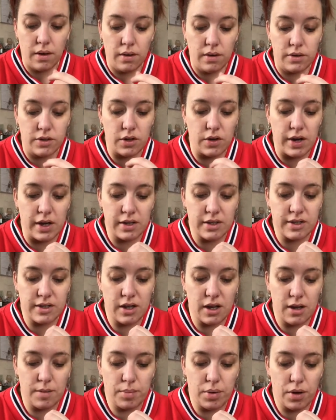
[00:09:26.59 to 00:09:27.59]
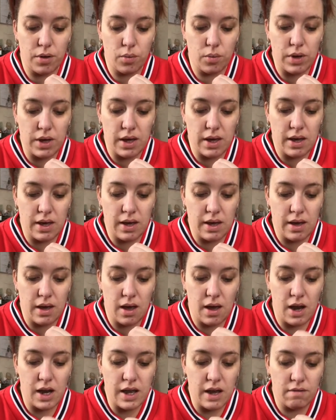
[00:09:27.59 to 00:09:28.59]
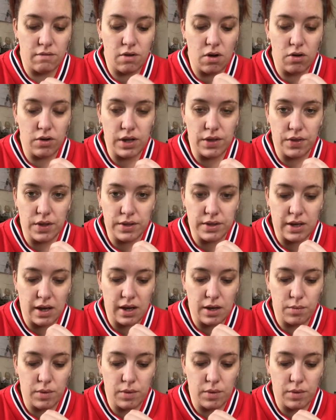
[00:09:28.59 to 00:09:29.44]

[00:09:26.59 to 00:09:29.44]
So next up, earlier on in the day,